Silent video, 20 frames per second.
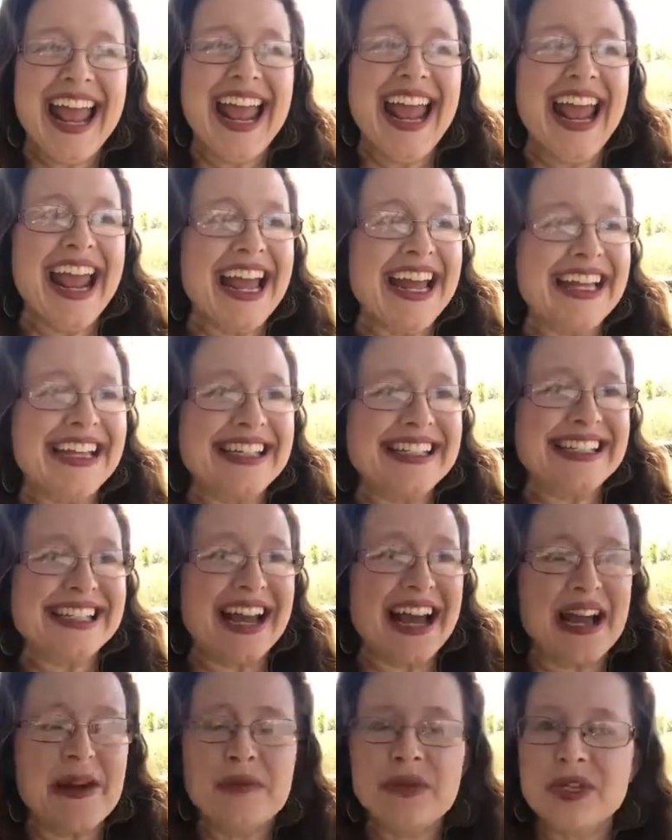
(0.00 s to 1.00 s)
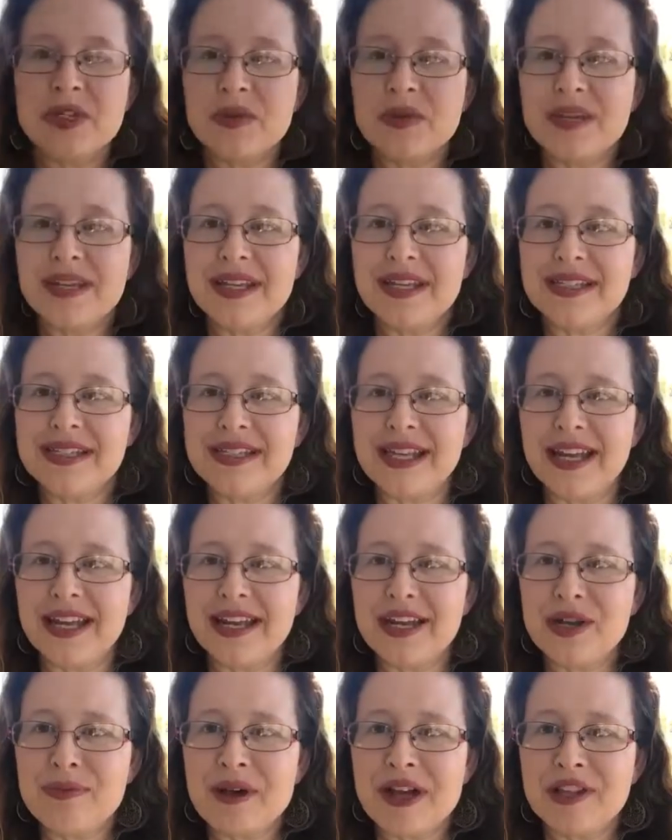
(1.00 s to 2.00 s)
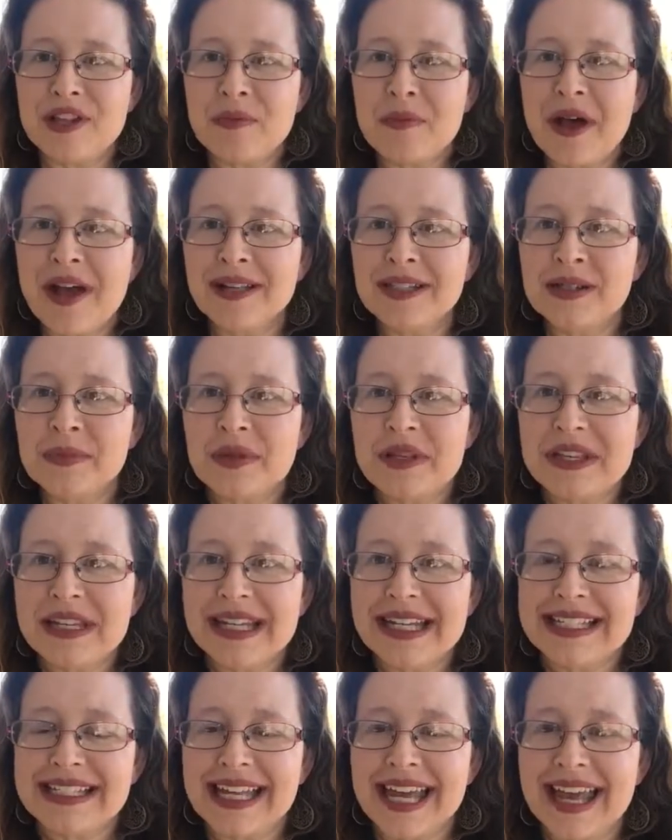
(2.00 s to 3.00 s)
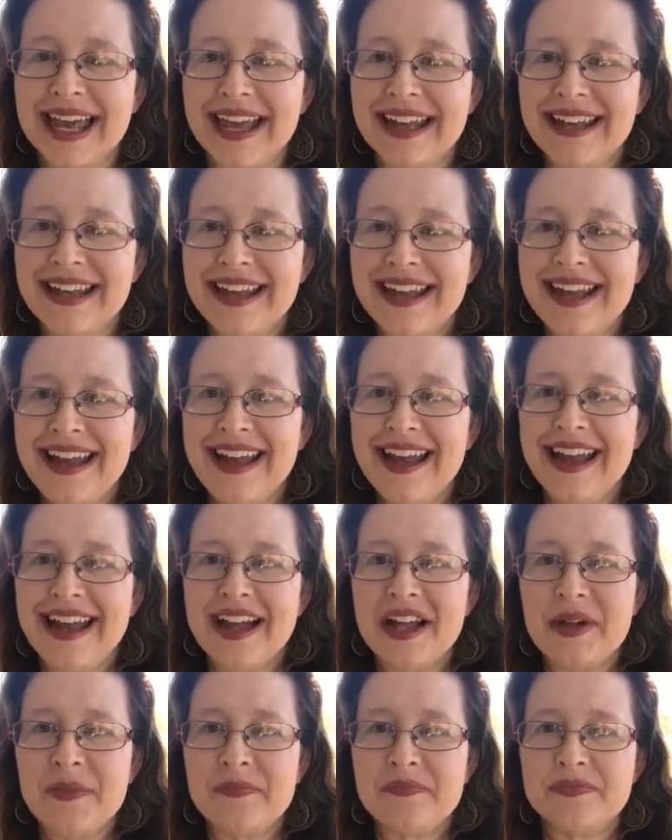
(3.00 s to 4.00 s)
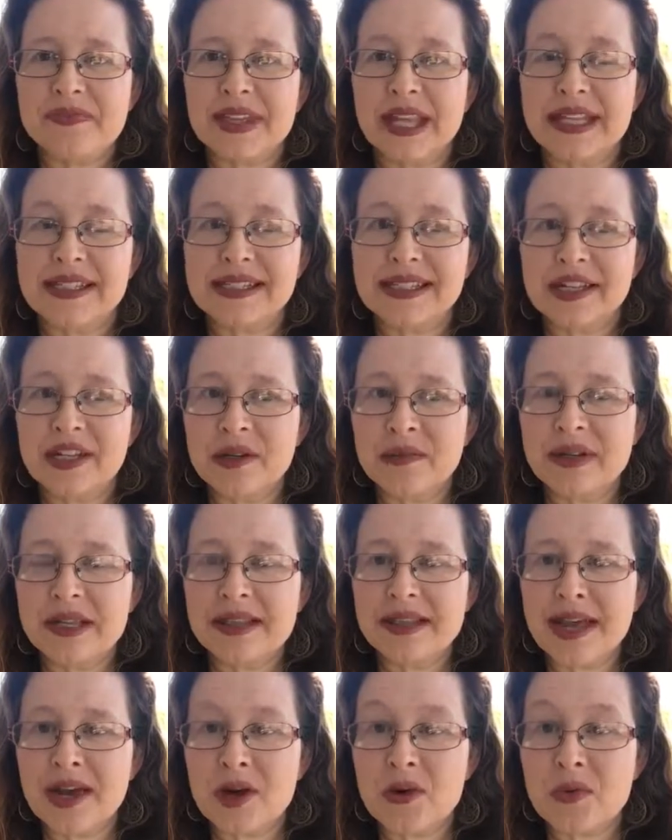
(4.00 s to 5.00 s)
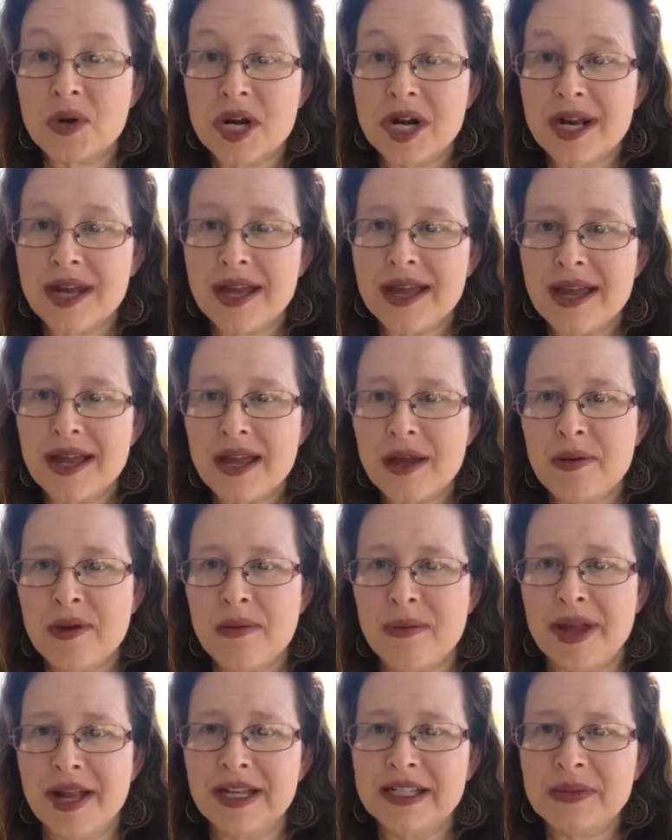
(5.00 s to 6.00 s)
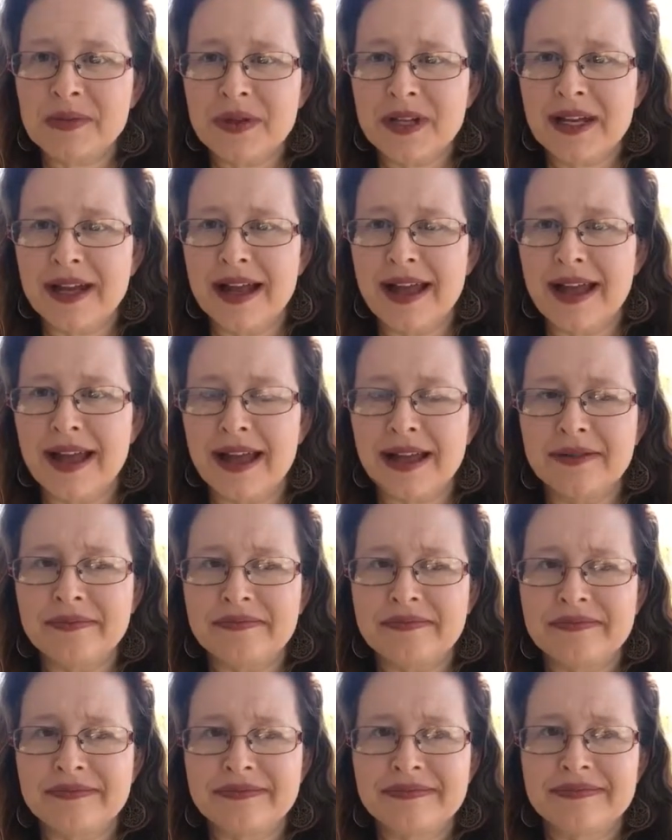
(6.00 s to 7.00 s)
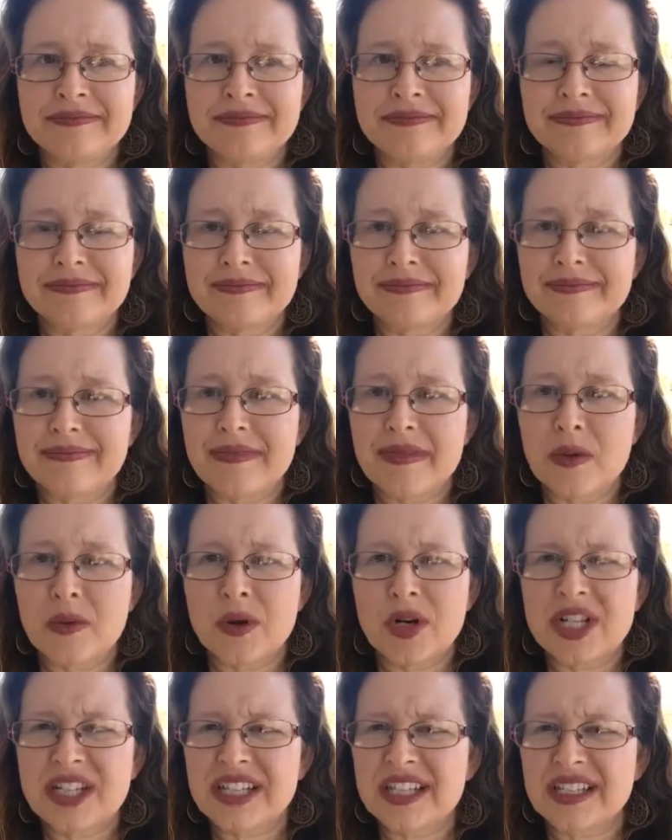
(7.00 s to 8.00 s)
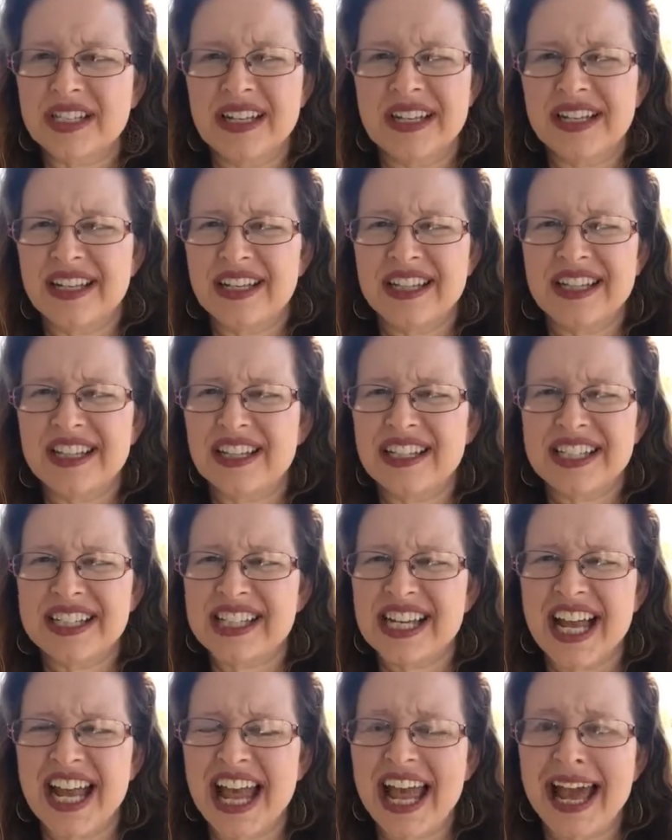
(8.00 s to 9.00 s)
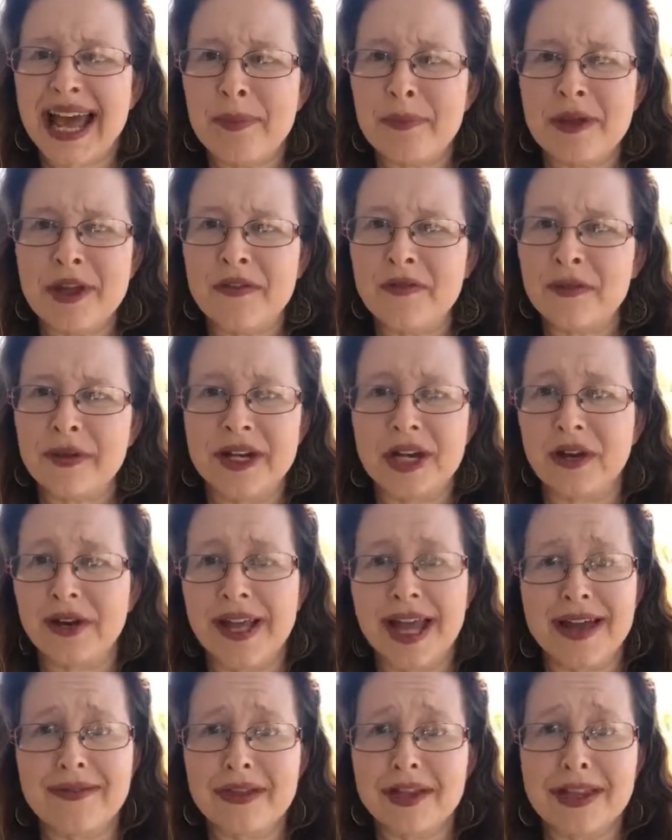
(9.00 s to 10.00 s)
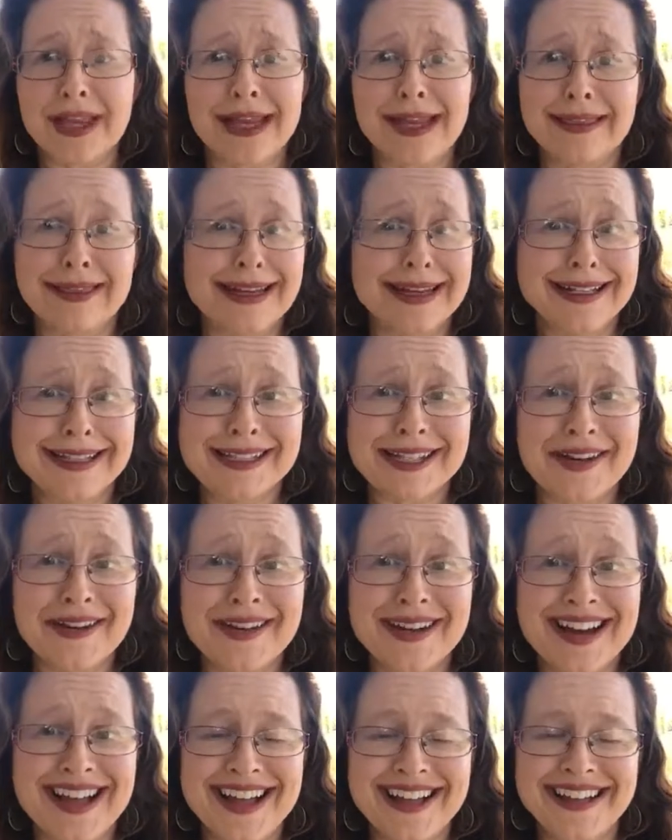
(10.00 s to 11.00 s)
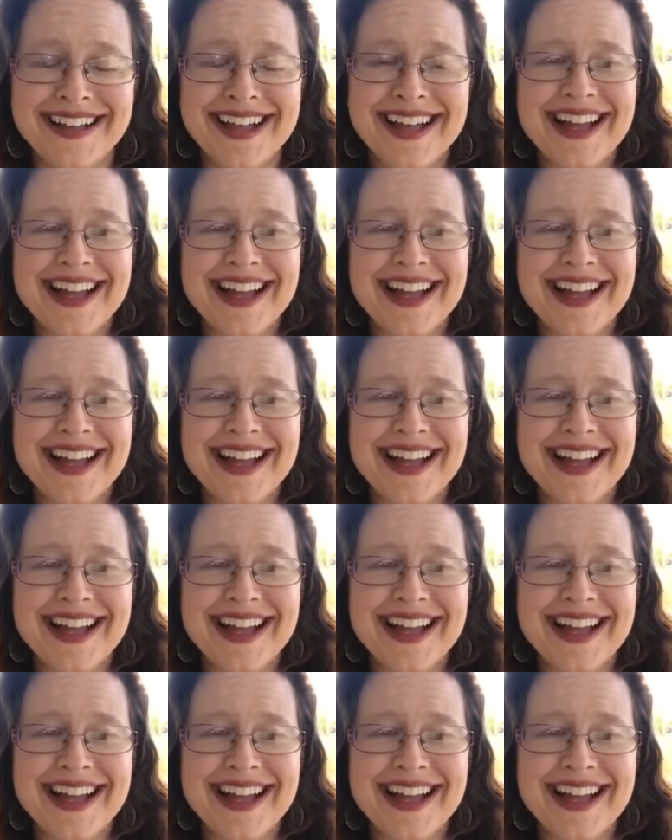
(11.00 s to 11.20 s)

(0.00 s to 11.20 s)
And I'm just really excited about the possibilities ahead. It's going to be a lot of work, but my husband and I, we're just not happy if we don't have a lot of things going on.